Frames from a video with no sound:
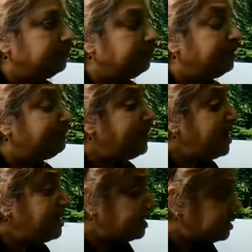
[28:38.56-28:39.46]
but
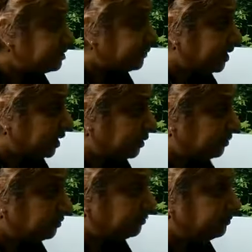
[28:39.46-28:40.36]
pain is real.
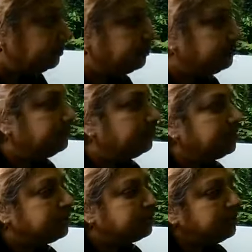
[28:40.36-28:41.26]

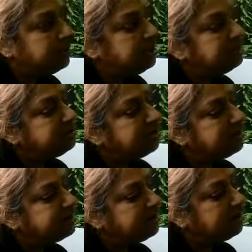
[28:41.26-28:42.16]
So you need to
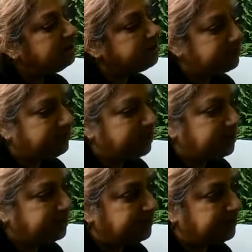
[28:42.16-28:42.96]
understand how to separate.